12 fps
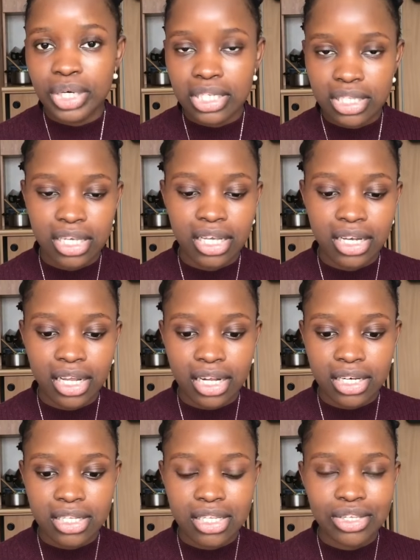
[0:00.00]

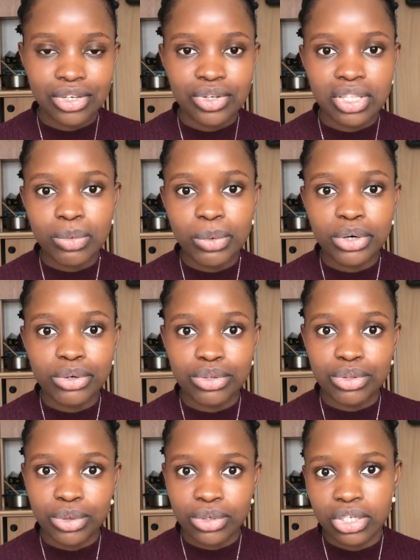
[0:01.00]
attendance, you still want to
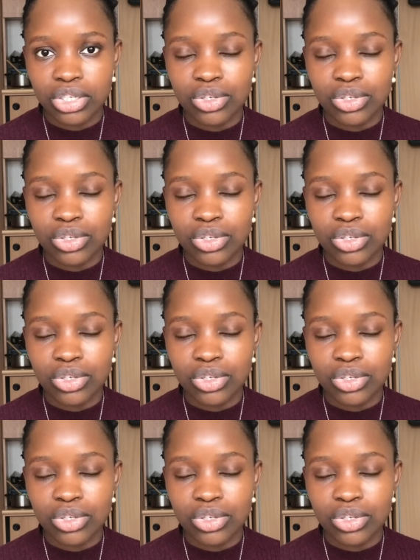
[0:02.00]
study.